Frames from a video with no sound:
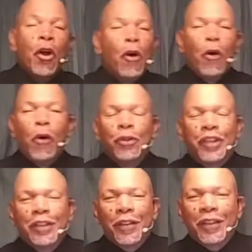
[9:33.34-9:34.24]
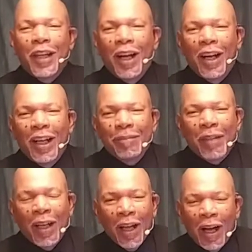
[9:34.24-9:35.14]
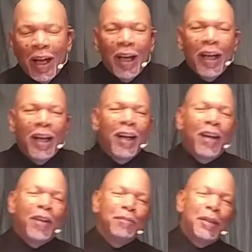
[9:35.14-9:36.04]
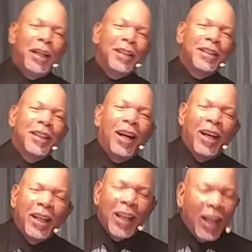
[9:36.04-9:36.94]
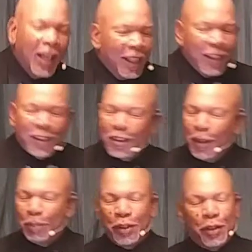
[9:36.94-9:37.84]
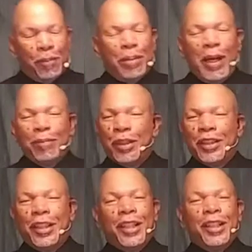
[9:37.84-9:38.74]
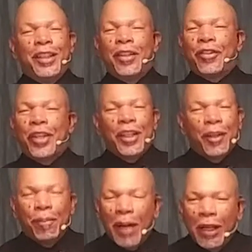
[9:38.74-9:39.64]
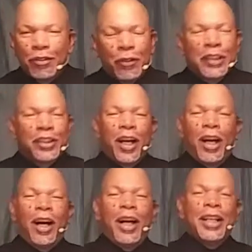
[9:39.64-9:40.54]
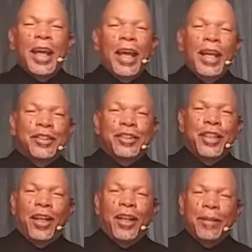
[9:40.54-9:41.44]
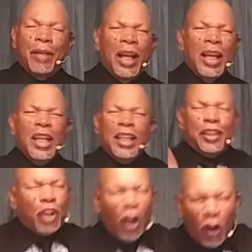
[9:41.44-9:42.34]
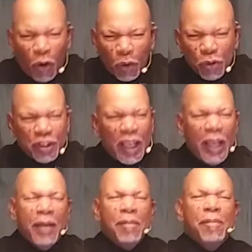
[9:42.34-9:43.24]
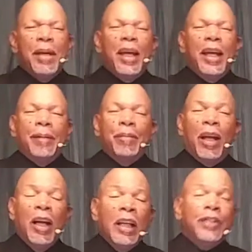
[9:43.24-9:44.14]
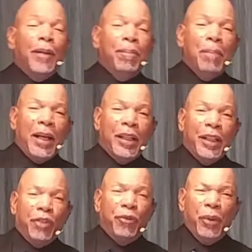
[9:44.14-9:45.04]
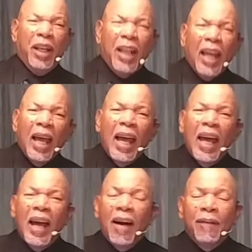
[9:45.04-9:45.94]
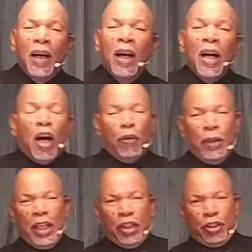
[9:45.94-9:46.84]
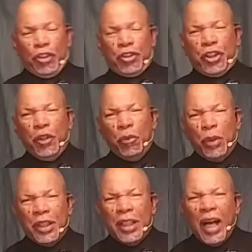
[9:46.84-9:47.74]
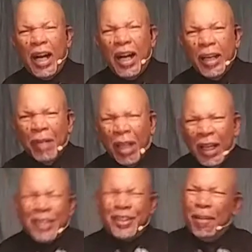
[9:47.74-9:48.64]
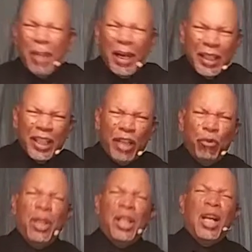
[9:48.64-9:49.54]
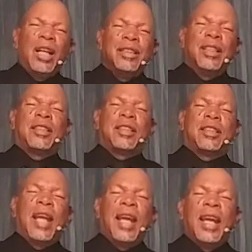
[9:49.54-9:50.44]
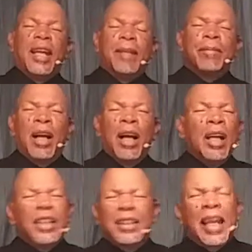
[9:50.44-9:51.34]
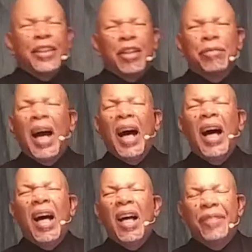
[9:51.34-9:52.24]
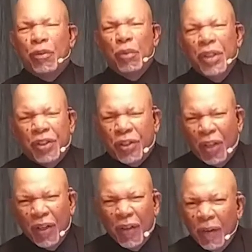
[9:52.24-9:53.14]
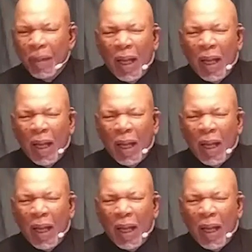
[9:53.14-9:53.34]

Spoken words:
Oh, saints goodness of God. Oh my God. It's something about beginning to think about what God has done. It calls a man, somebody that really have a relationship with God. Somebody that really understand the kind of God that we serve.